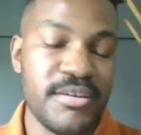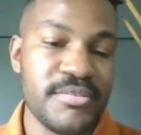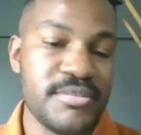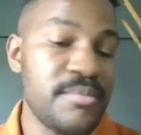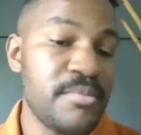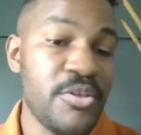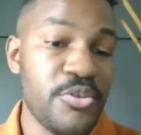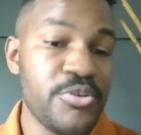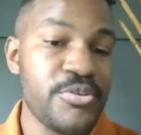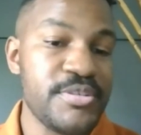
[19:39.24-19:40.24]
some
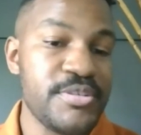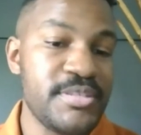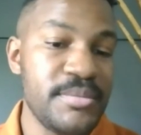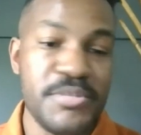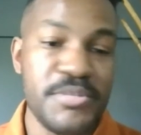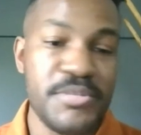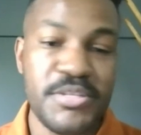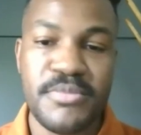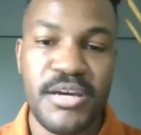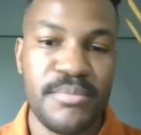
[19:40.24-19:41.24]
other symptom,
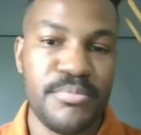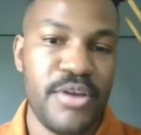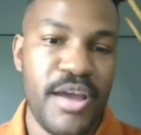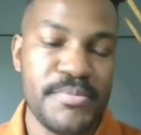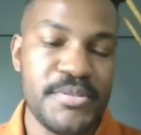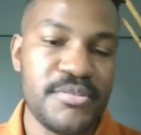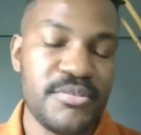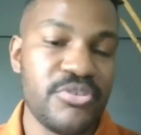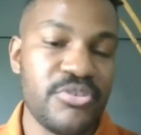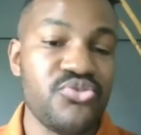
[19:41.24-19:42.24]
perhaps
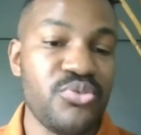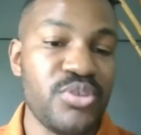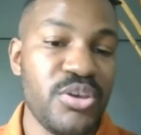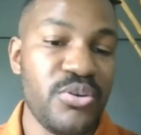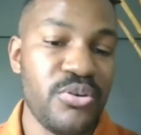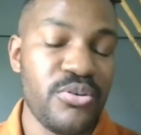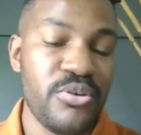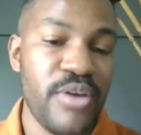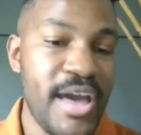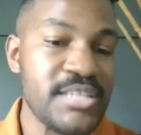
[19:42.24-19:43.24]
controlling your
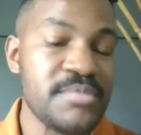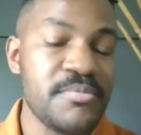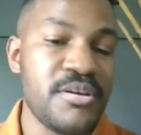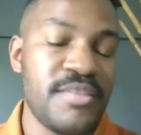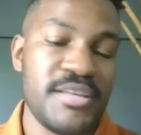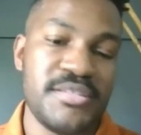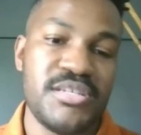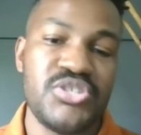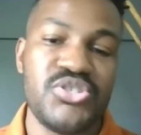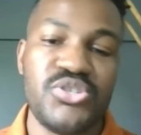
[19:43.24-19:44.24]
asthma, that's
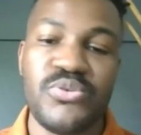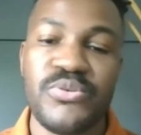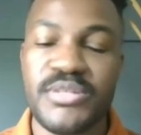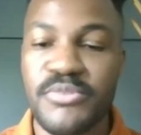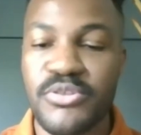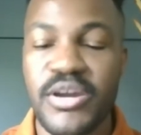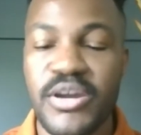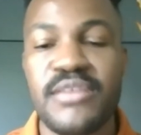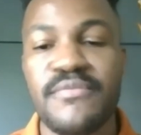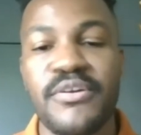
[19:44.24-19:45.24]
an issue, or some other
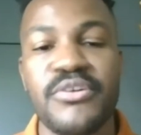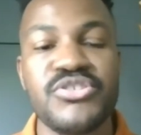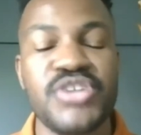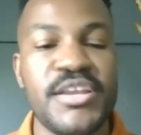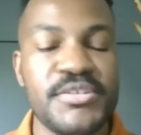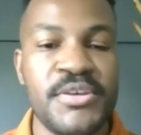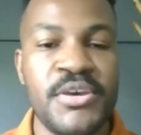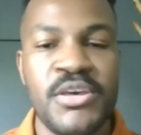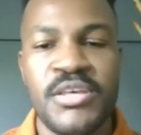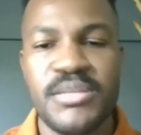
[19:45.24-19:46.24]
kind of pharyngitis,
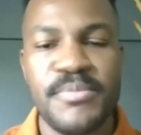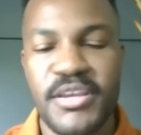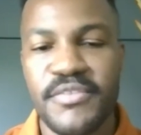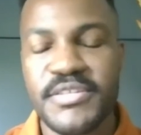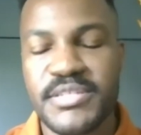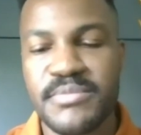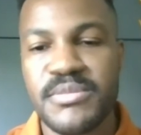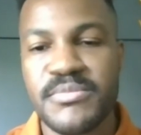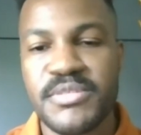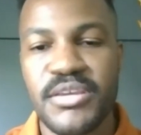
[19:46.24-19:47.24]
depending on the
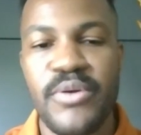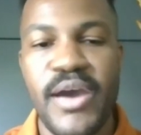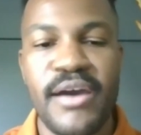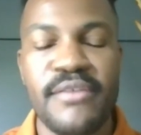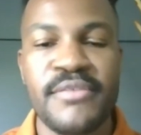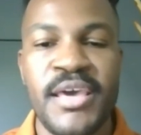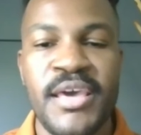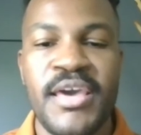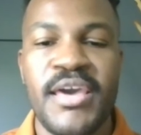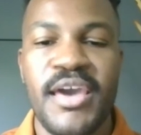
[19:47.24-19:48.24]
symptoms that you have.
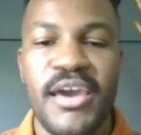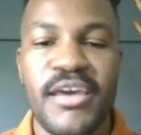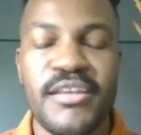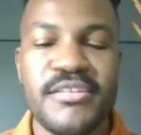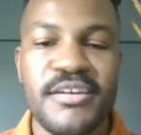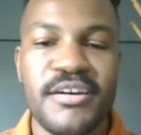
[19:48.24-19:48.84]
And